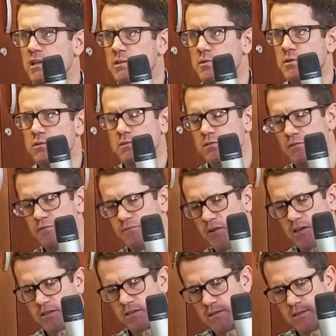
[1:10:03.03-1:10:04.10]
It's because of the
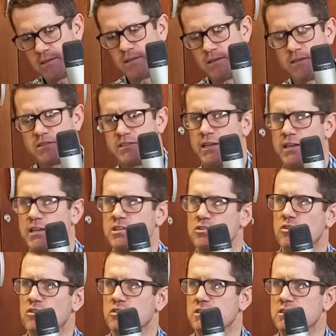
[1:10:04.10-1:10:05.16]
friction and the static
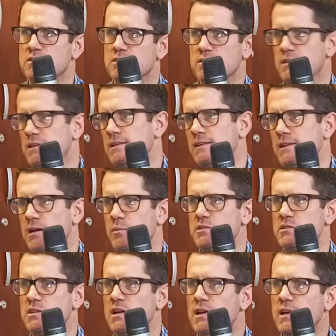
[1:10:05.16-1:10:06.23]
charges, and then it
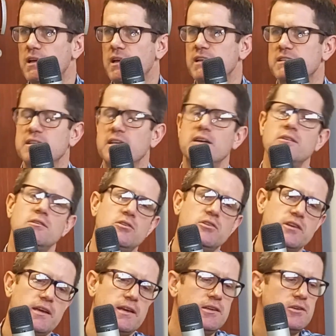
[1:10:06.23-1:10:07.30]
happens. It's now
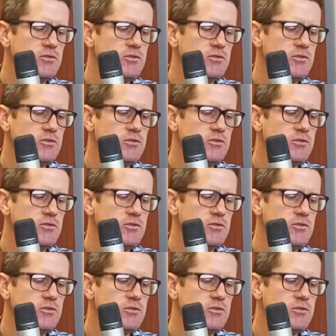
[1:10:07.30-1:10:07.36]
okay.